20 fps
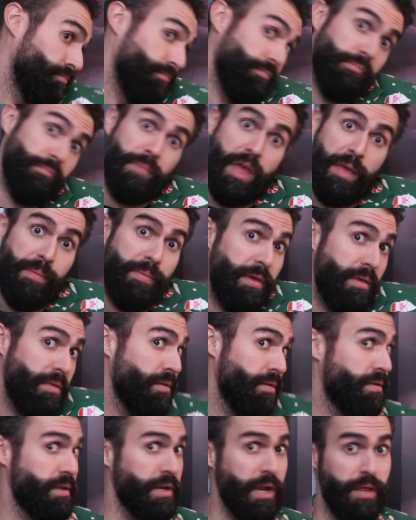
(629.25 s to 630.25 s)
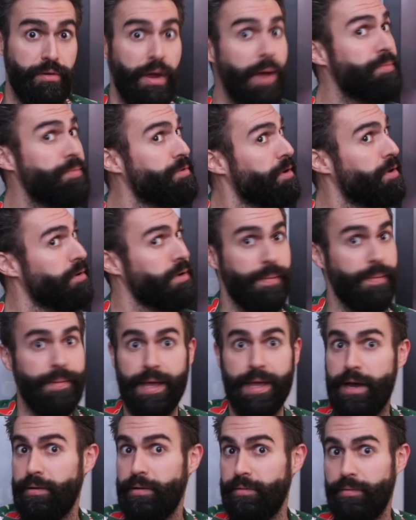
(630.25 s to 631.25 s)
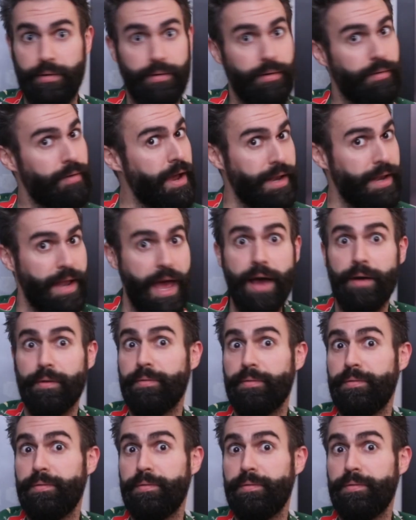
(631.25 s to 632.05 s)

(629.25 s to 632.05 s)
Maybe there's another episode coming out right now.